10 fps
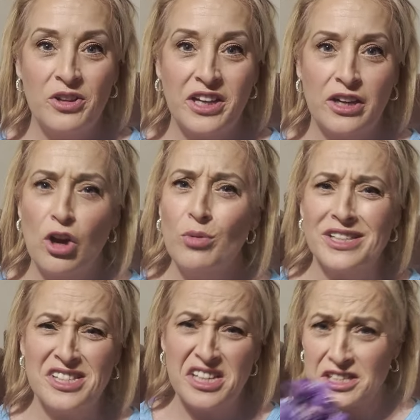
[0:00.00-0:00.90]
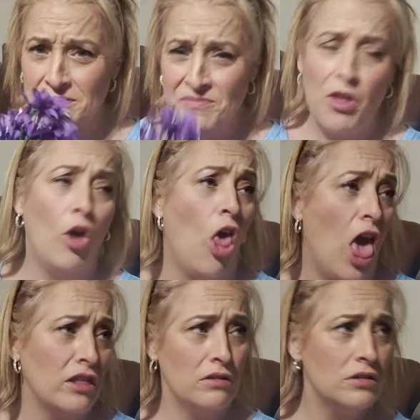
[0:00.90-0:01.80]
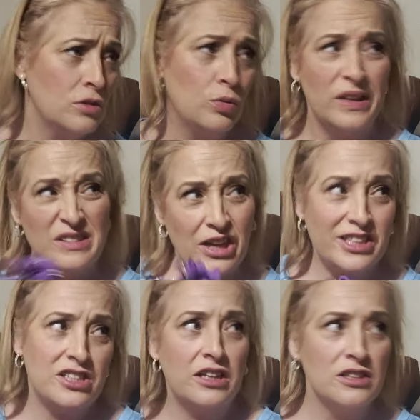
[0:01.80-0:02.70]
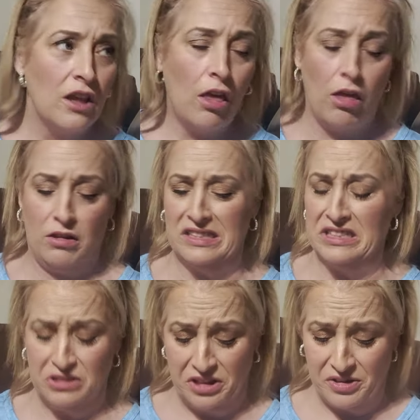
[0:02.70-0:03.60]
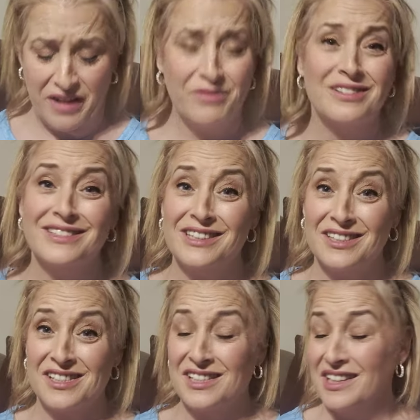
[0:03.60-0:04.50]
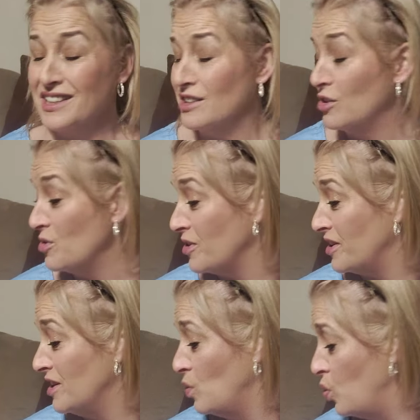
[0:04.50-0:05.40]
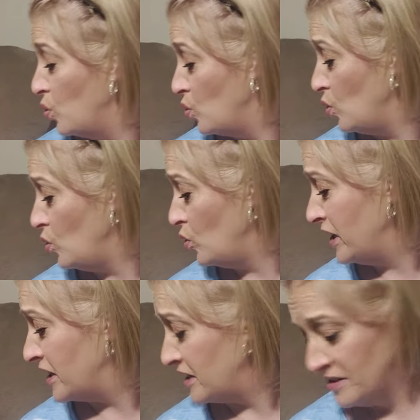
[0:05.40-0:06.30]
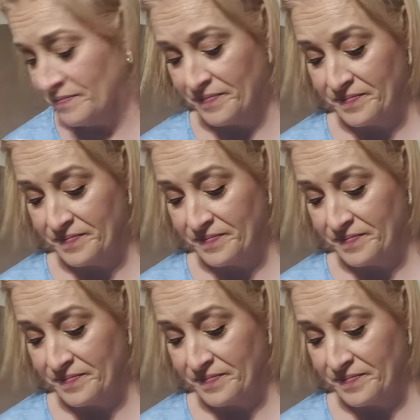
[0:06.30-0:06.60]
it again. Oh, it stinks. Oh, it stinks. Oh, no, that really does stink. Lord. Ooey.